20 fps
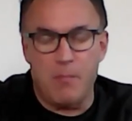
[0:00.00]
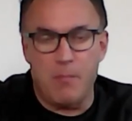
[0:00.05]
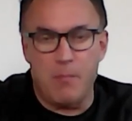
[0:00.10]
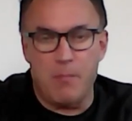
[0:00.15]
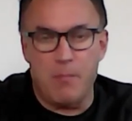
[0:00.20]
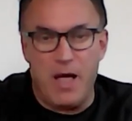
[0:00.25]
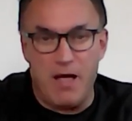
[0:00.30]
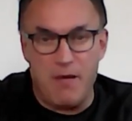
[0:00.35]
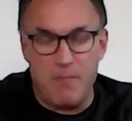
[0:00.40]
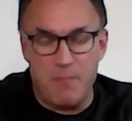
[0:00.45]

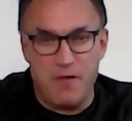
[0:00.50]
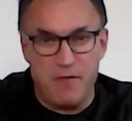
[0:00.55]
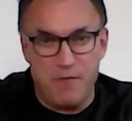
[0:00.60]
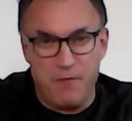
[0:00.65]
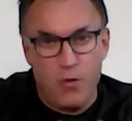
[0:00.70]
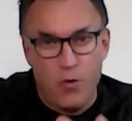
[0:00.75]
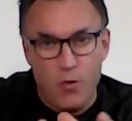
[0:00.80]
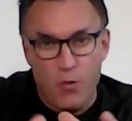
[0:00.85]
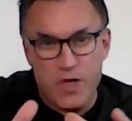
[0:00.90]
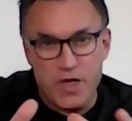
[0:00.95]
But
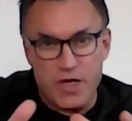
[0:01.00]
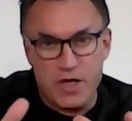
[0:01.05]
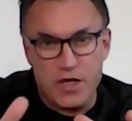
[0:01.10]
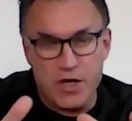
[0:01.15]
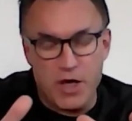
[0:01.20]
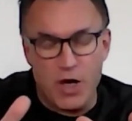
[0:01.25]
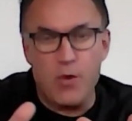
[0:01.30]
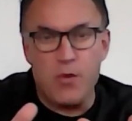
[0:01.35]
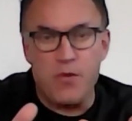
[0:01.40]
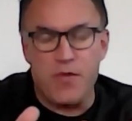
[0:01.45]
before we
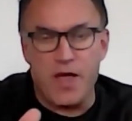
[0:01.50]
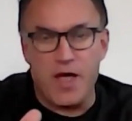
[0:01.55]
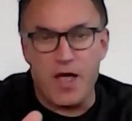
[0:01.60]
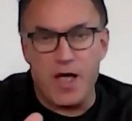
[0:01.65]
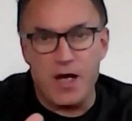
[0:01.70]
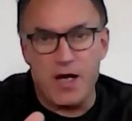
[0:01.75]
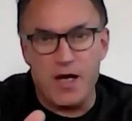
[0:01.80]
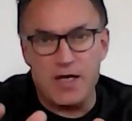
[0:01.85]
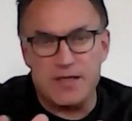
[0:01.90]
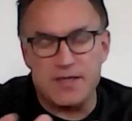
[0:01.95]
go
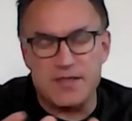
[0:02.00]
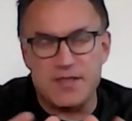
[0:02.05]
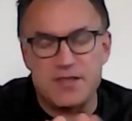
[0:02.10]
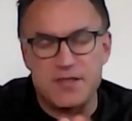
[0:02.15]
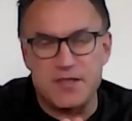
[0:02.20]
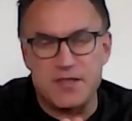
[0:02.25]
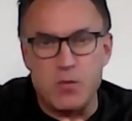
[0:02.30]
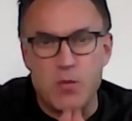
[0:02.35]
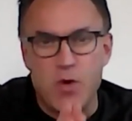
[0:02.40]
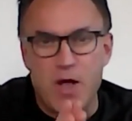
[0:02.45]
there, let's
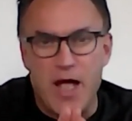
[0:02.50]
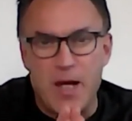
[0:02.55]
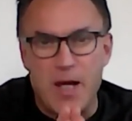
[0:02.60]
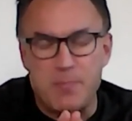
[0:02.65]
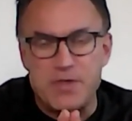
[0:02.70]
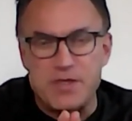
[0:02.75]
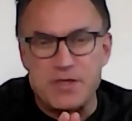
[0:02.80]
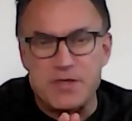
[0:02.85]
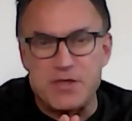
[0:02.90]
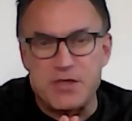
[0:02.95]
see what
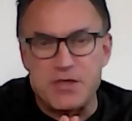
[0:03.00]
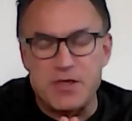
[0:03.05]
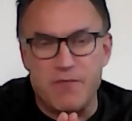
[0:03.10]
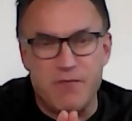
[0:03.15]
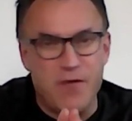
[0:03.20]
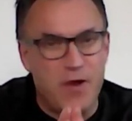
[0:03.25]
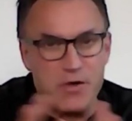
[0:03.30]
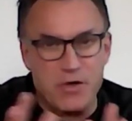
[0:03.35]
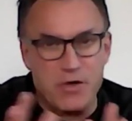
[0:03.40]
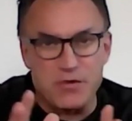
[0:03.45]
happens,
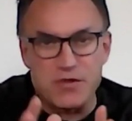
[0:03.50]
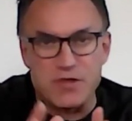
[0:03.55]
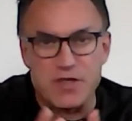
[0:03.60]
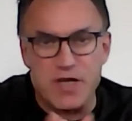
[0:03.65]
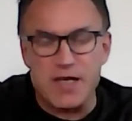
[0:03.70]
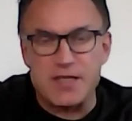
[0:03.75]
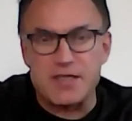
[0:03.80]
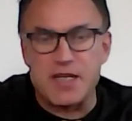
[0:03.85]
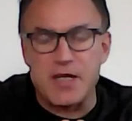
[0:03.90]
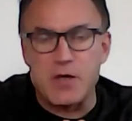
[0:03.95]
very
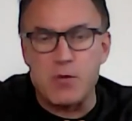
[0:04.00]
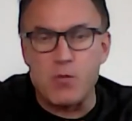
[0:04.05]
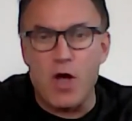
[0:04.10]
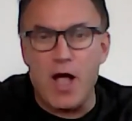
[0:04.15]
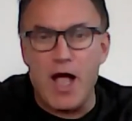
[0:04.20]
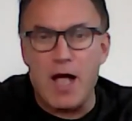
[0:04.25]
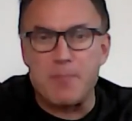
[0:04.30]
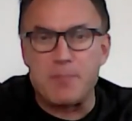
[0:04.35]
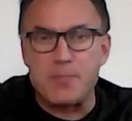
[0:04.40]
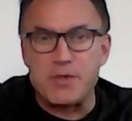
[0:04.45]
concisely, what
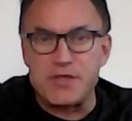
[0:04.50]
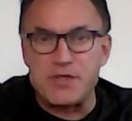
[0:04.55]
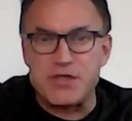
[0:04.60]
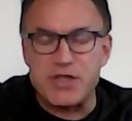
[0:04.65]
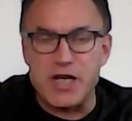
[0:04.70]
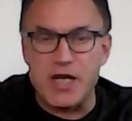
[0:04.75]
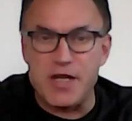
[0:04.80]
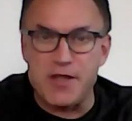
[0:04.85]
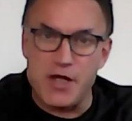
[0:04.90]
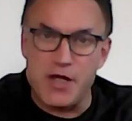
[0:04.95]

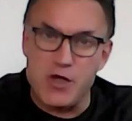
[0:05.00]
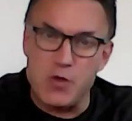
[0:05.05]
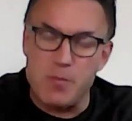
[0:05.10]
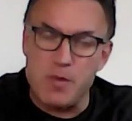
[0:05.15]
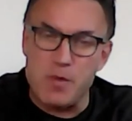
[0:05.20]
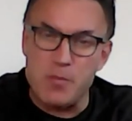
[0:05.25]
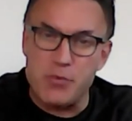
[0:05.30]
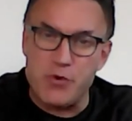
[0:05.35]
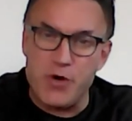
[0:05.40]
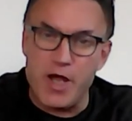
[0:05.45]
happens in the
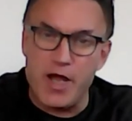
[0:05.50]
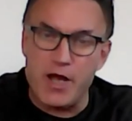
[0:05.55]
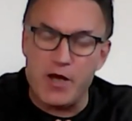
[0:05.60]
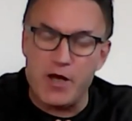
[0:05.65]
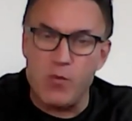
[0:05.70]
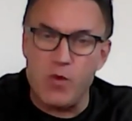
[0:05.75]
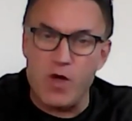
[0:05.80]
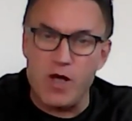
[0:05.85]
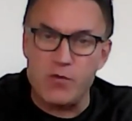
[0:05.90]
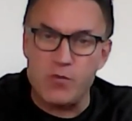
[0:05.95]
human brain
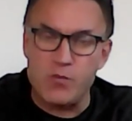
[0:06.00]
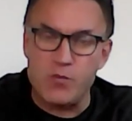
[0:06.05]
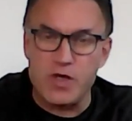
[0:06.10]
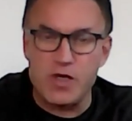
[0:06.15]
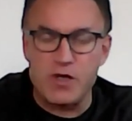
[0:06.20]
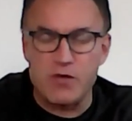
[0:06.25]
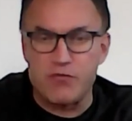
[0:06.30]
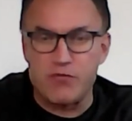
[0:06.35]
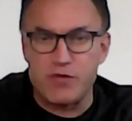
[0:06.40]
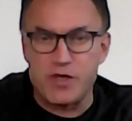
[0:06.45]
when
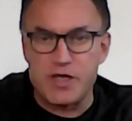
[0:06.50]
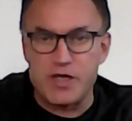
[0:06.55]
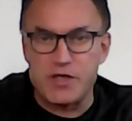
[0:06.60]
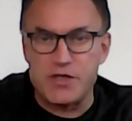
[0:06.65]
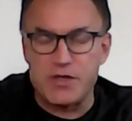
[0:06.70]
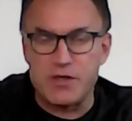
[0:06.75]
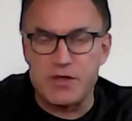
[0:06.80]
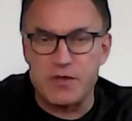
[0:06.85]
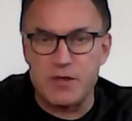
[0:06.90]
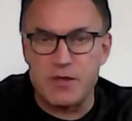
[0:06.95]
we read.
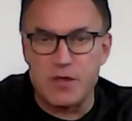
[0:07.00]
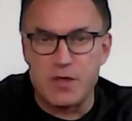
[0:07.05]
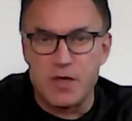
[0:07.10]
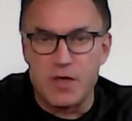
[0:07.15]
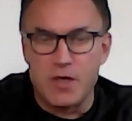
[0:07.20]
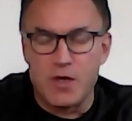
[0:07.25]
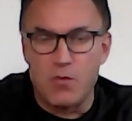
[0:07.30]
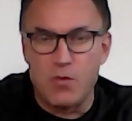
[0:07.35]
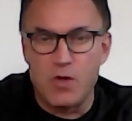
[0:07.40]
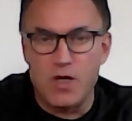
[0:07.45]

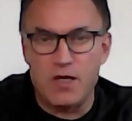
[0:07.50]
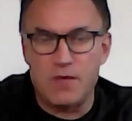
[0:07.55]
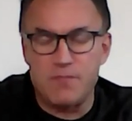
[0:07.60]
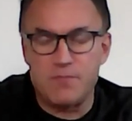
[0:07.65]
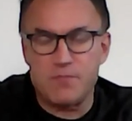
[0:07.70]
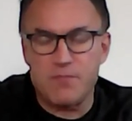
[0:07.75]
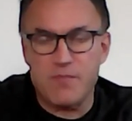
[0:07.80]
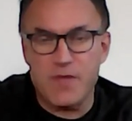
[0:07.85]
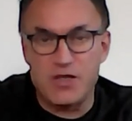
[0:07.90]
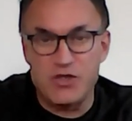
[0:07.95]

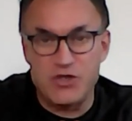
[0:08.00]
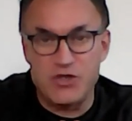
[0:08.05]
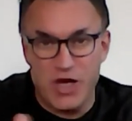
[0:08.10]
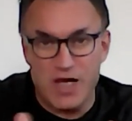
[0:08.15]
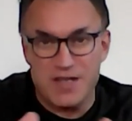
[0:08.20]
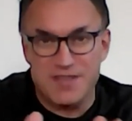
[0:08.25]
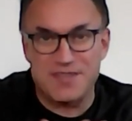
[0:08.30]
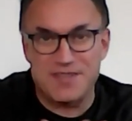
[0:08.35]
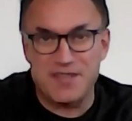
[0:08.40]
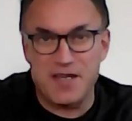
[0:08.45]
Well,
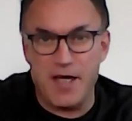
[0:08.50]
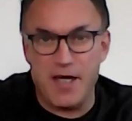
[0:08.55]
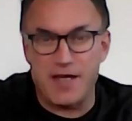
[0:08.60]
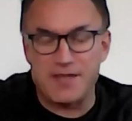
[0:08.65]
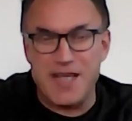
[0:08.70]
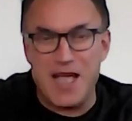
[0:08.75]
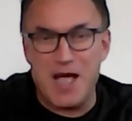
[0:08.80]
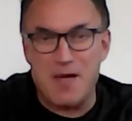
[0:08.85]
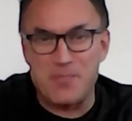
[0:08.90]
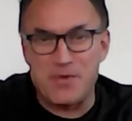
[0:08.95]
just
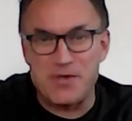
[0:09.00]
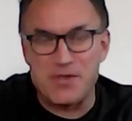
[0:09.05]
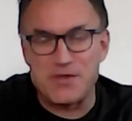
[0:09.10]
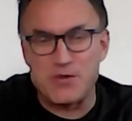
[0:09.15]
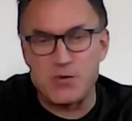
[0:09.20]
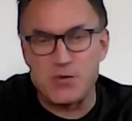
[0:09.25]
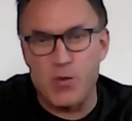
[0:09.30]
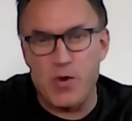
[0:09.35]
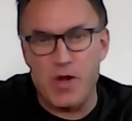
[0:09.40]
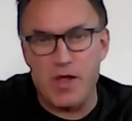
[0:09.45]
as
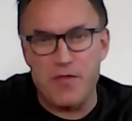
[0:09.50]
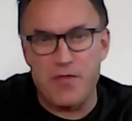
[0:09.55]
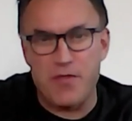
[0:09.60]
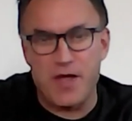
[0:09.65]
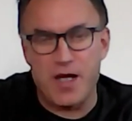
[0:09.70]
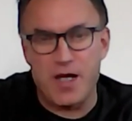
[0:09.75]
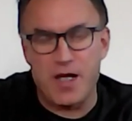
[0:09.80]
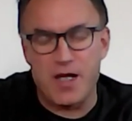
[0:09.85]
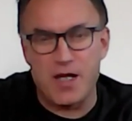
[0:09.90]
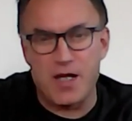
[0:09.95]
happens with
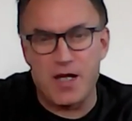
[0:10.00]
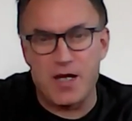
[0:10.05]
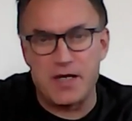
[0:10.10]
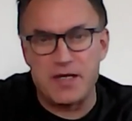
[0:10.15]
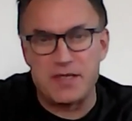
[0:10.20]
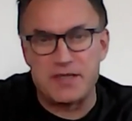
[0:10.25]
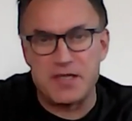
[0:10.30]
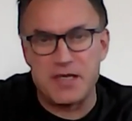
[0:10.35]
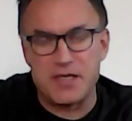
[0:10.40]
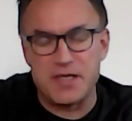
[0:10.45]

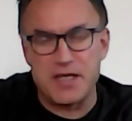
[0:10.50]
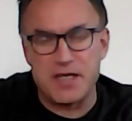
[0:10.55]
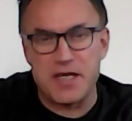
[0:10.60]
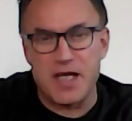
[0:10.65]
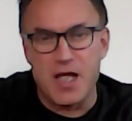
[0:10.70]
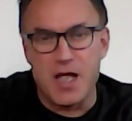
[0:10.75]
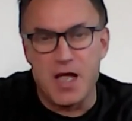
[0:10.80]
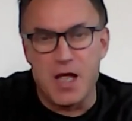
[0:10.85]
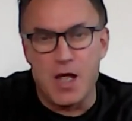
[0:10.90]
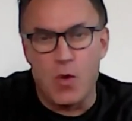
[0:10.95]
listening,
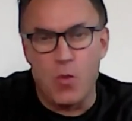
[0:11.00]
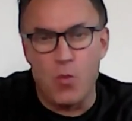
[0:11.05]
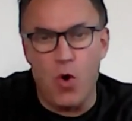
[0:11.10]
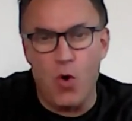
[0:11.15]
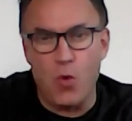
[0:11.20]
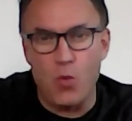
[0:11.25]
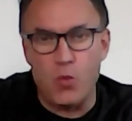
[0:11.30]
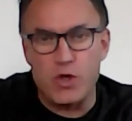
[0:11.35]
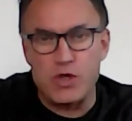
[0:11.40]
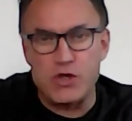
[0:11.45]

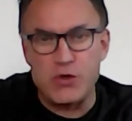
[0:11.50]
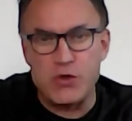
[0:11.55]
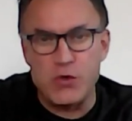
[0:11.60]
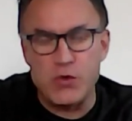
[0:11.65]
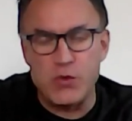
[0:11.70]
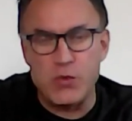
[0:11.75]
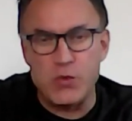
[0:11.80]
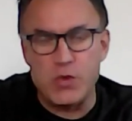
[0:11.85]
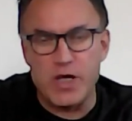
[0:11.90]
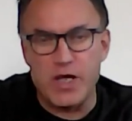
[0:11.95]
what we
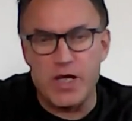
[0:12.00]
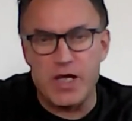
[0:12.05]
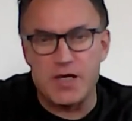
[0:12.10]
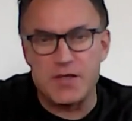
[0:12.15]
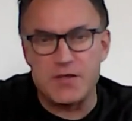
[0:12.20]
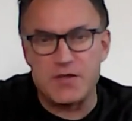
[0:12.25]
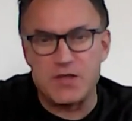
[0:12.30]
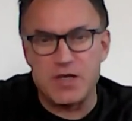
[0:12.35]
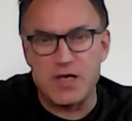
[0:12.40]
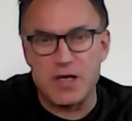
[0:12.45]
do
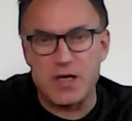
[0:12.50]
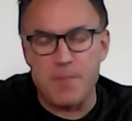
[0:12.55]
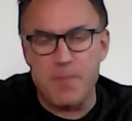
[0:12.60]
is